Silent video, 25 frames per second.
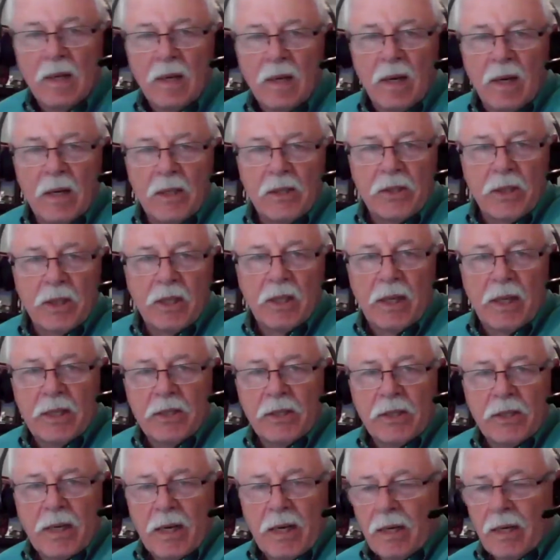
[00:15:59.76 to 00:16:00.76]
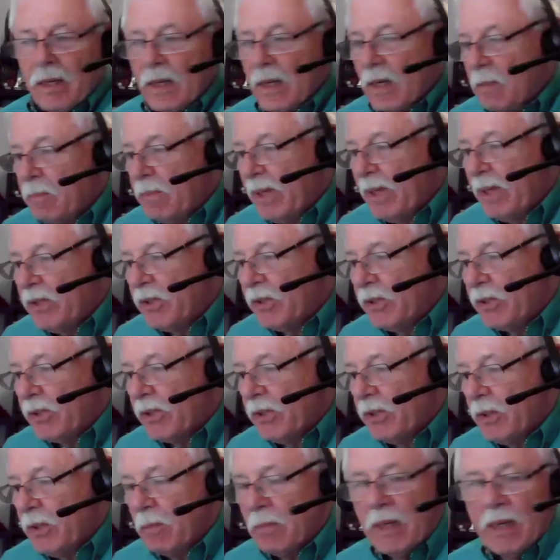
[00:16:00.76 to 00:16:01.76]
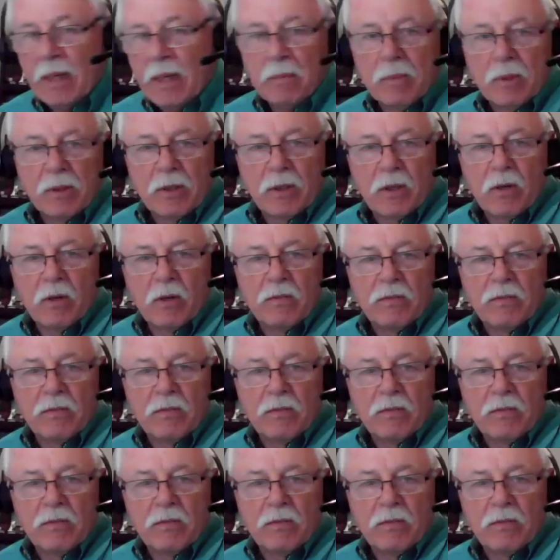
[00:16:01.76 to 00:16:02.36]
Aren't you glad you got a lot of pages in your Bible to go